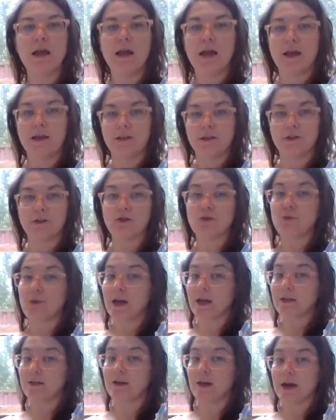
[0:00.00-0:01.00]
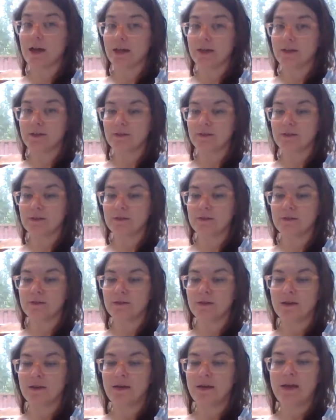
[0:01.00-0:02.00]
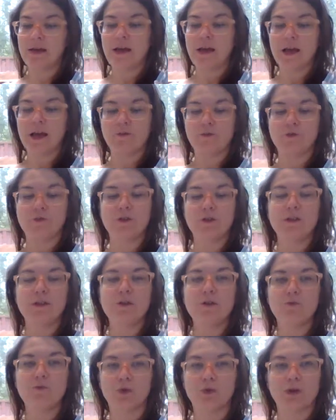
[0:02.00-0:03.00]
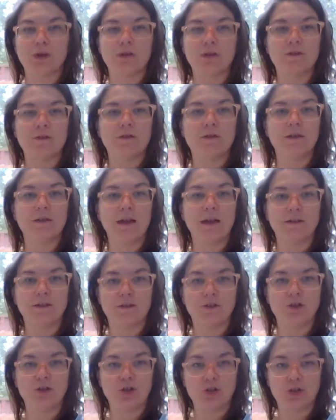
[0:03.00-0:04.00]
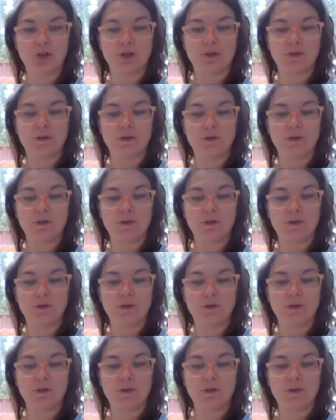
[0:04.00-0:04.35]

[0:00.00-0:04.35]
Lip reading: at the correct height, everything worked as it should.